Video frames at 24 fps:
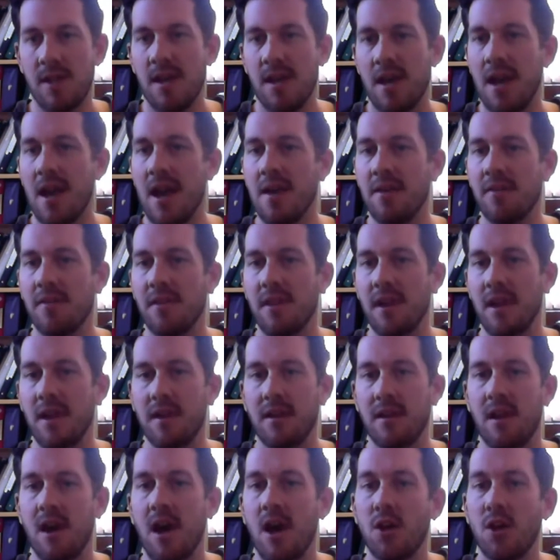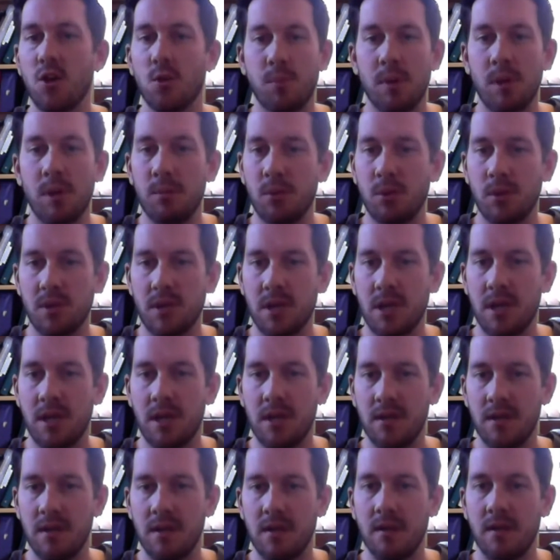and then other people
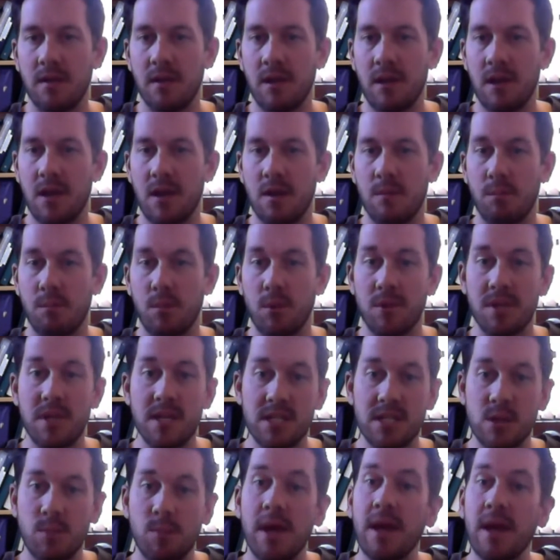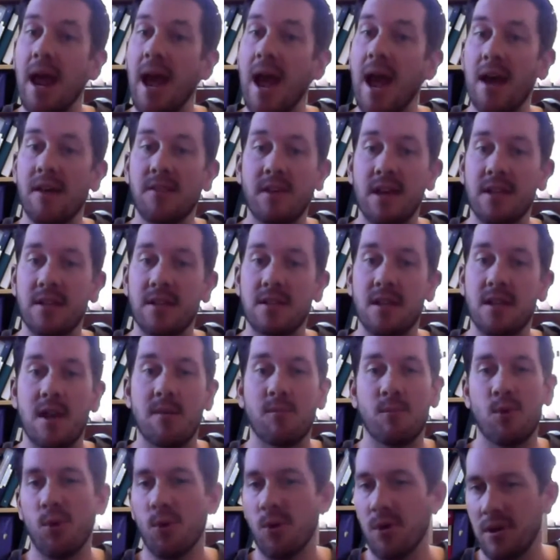can participate at that
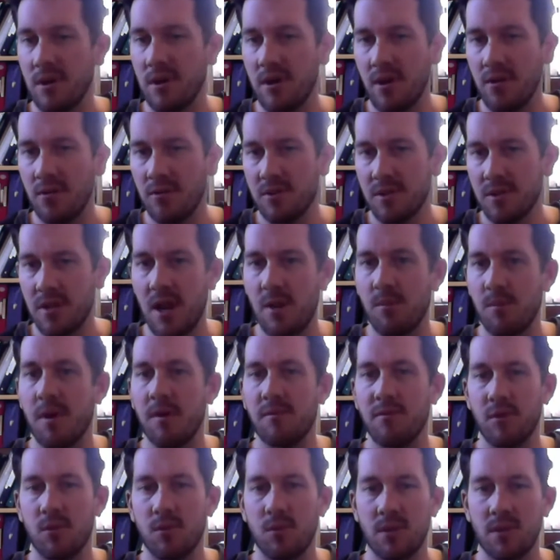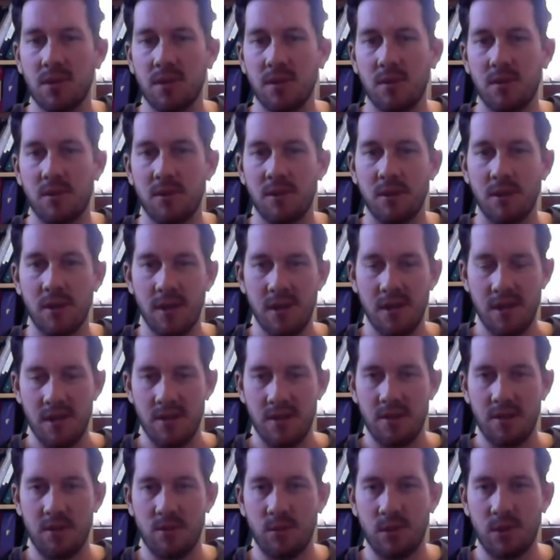time or at another time by viewing the
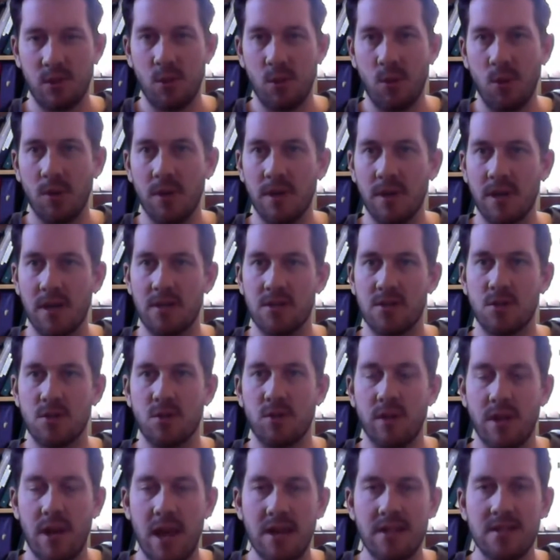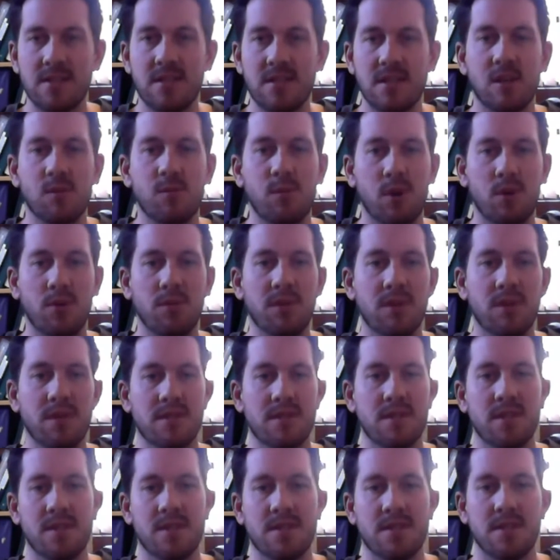recording. And so the nice thing about
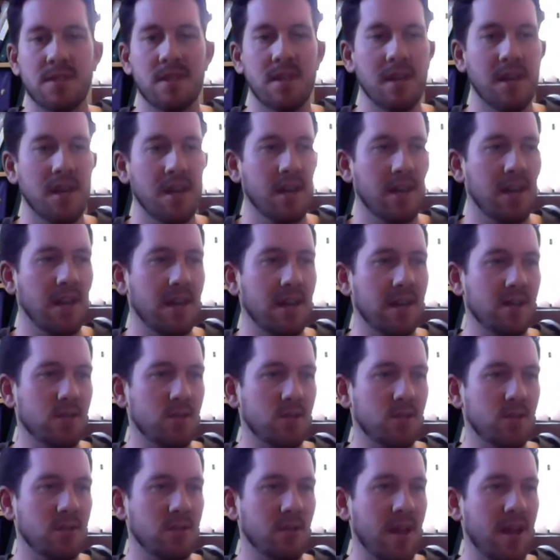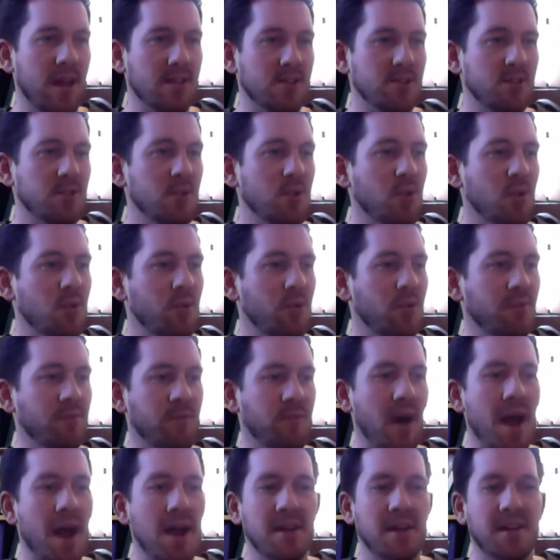this is as you know,
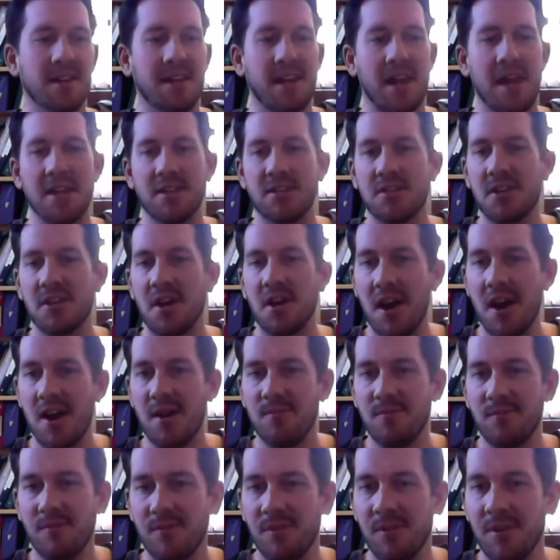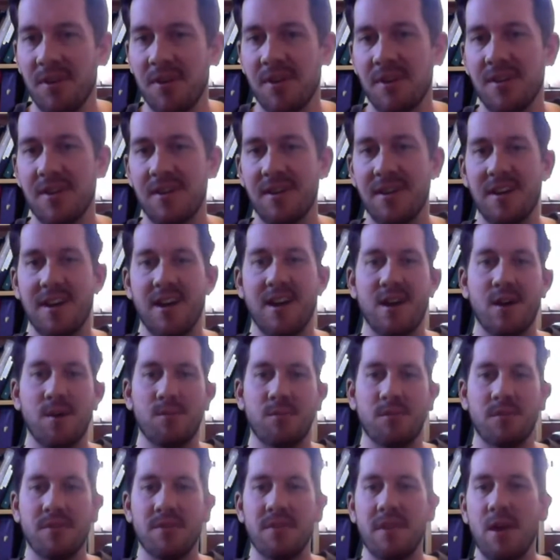finding a time
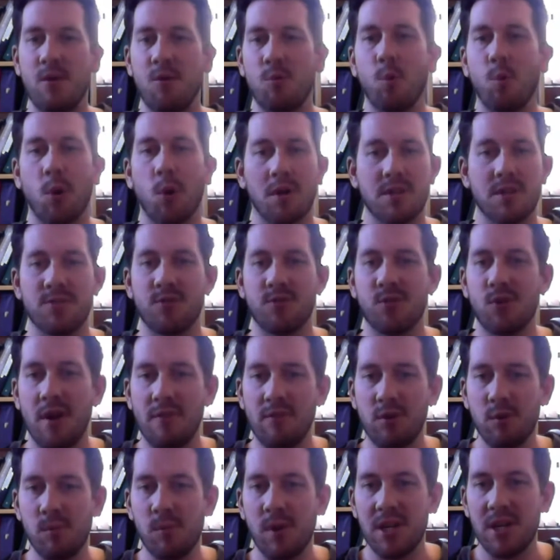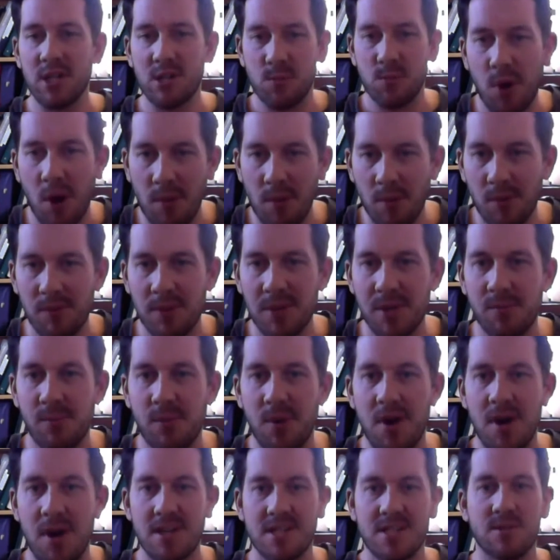that works for everybody is probably
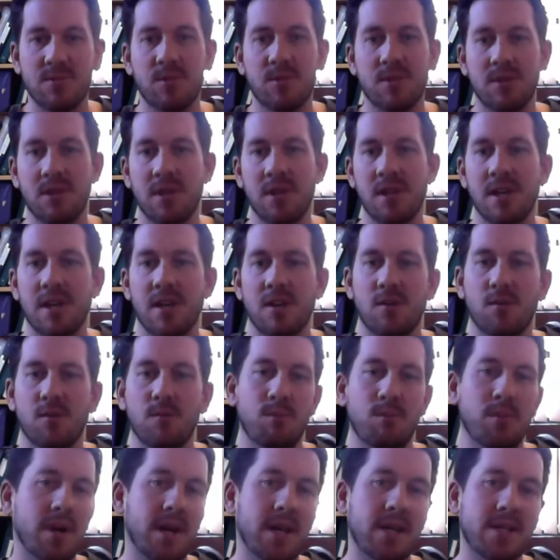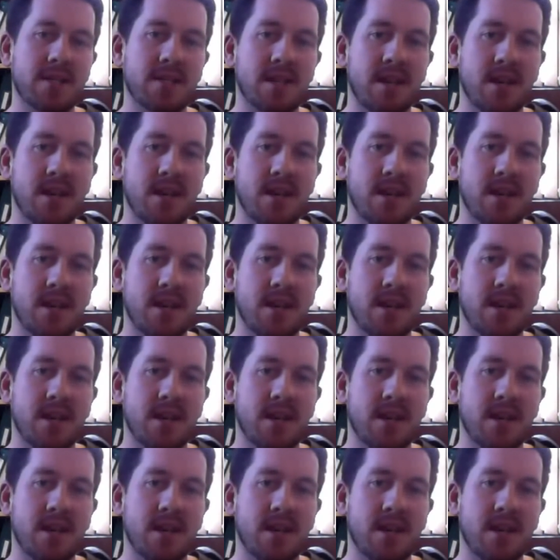impossible, but